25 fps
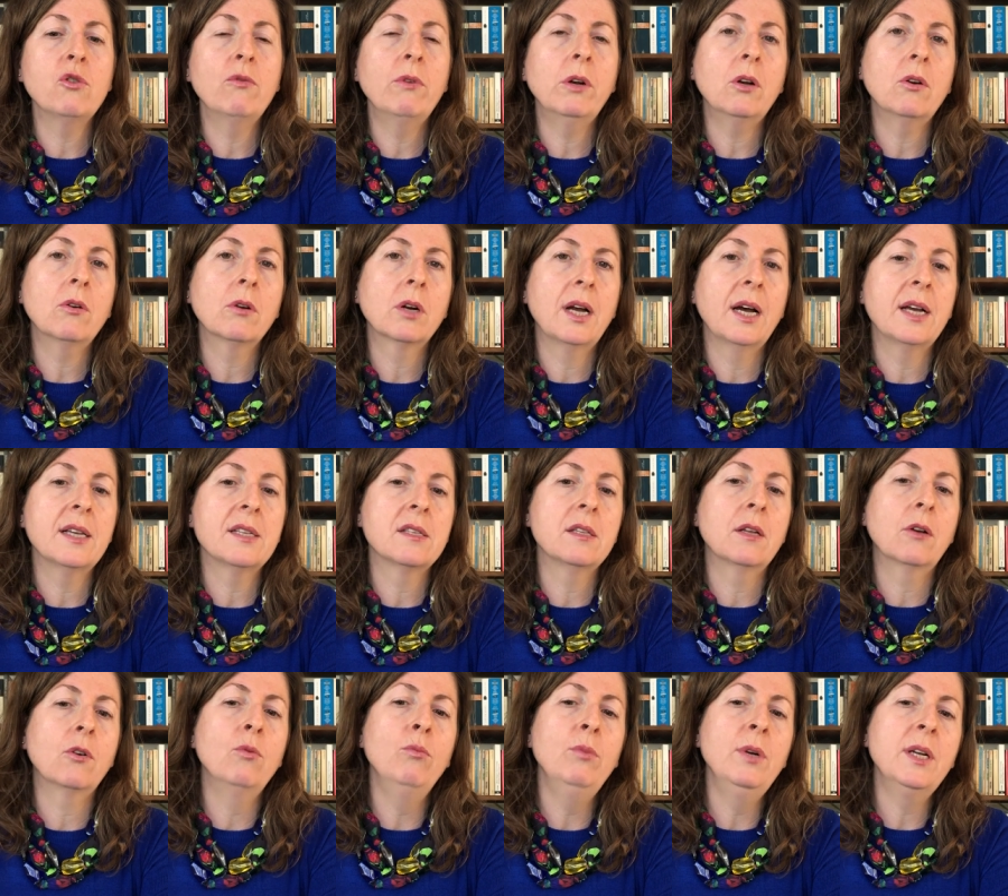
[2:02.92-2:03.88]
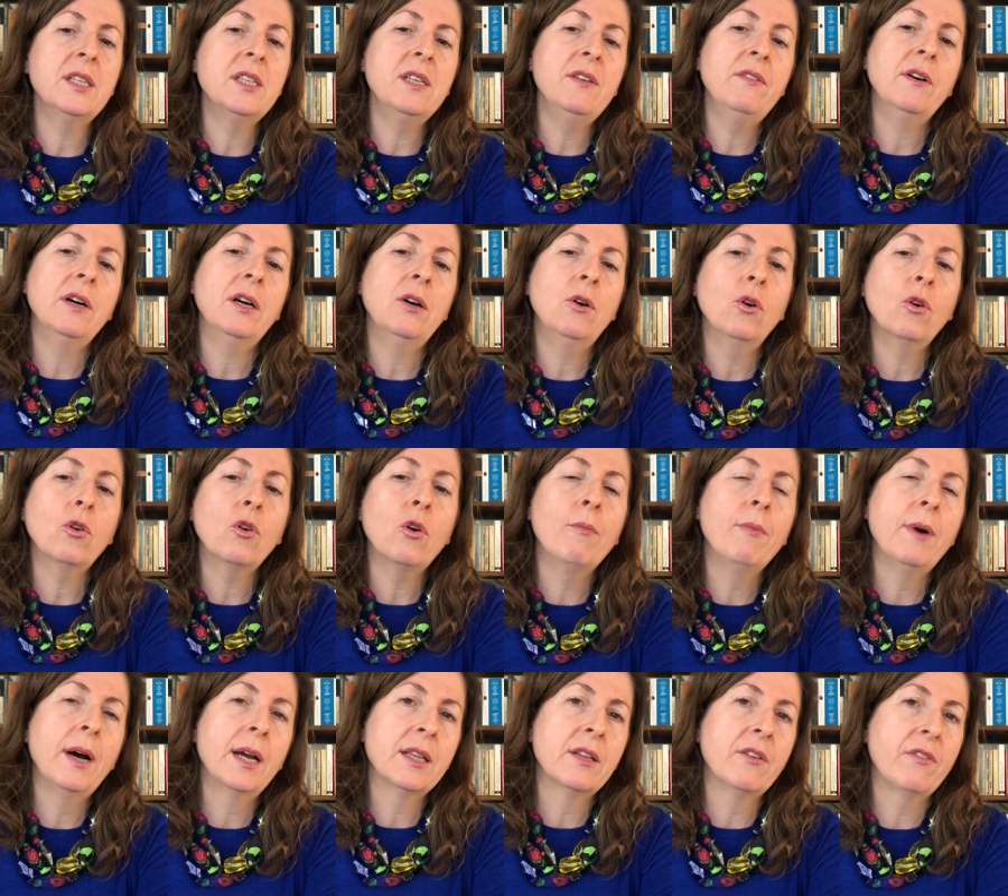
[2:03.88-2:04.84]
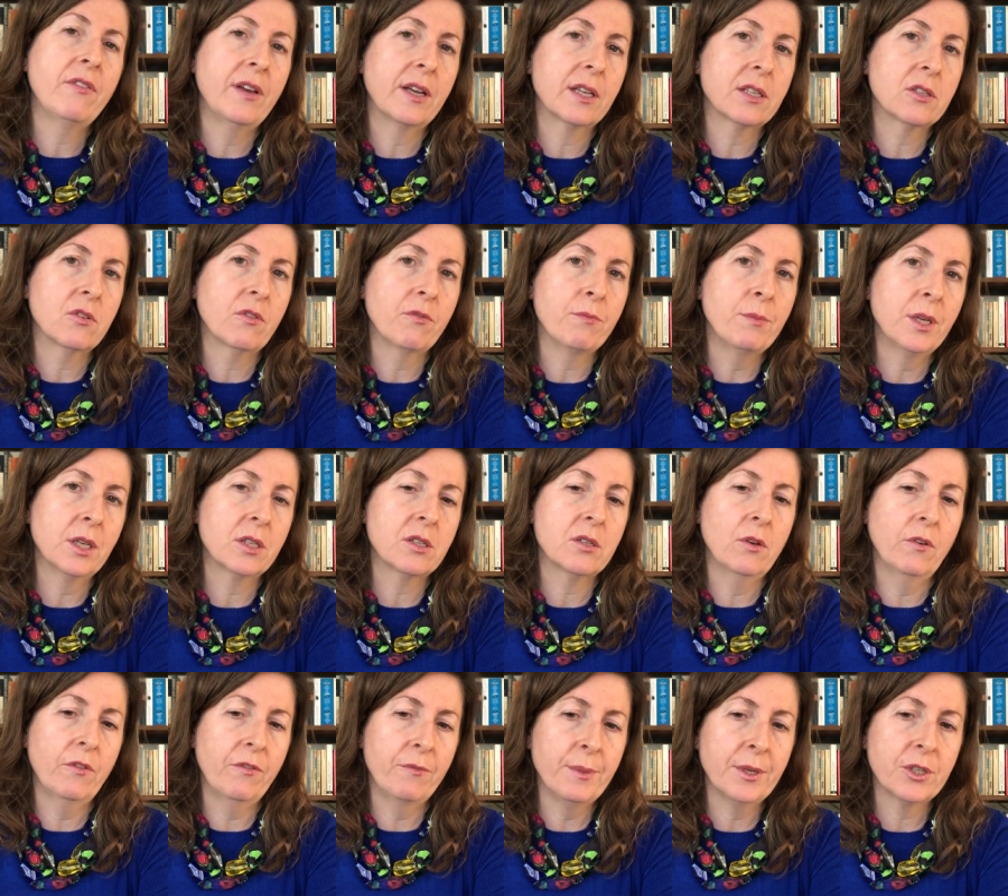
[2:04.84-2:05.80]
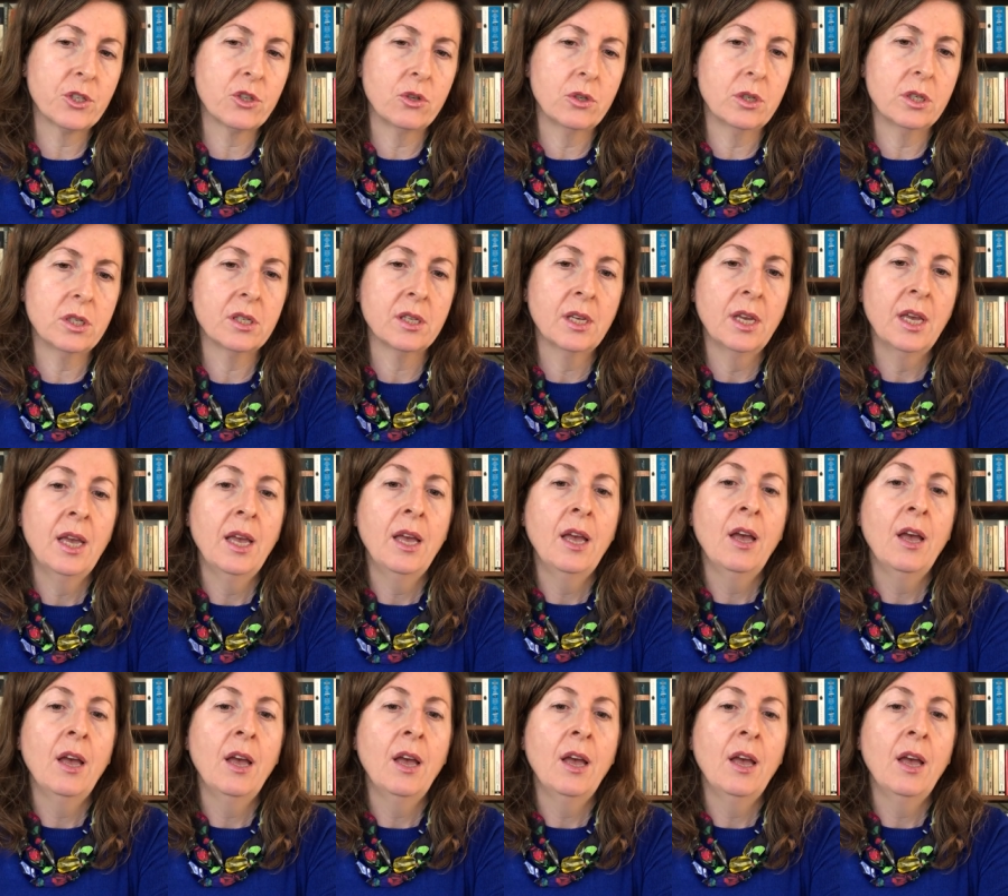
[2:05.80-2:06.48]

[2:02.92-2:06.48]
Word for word: recognize the cumulative or combined effects of, mix of mixtures